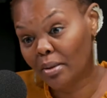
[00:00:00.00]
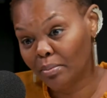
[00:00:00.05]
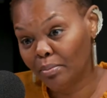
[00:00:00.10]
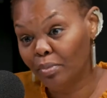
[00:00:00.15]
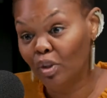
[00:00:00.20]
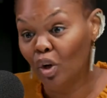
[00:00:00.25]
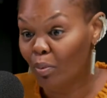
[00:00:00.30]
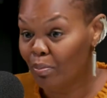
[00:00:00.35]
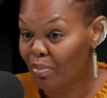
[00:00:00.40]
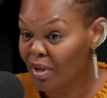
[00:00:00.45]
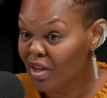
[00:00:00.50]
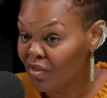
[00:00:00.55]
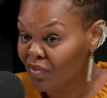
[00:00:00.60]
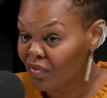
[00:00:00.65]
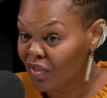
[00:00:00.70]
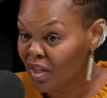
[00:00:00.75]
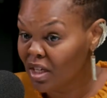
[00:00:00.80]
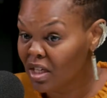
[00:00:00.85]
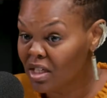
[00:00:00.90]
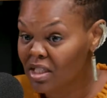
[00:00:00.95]
Yeah.
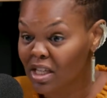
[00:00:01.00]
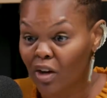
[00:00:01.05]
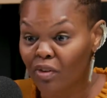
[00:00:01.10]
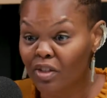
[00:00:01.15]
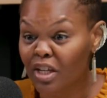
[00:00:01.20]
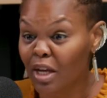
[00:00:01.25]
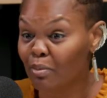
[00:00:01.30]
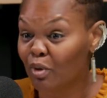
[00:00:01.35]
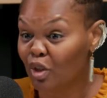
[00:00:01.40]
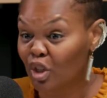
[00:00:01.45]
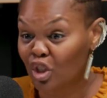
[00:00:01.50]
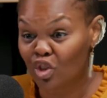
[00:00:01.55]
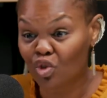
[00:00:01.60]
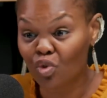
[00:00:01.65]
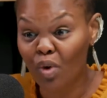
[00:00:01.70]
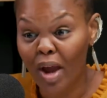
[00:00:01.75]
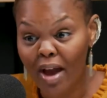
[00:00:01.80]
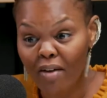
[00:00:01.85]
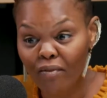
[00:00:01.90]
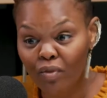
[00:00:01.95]
Benefits. I was able to
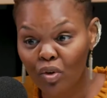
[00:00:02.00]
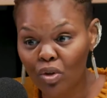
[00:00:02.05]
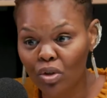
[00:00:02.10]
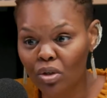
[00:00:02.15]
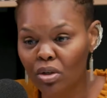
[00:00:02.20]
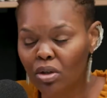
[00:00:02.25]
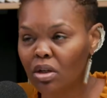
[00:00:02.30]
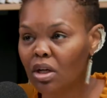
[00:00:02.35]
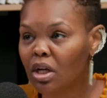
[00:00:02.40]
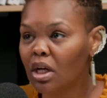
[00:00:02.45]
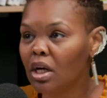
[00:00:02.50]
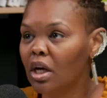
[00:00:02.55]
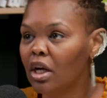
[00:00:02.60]
travel.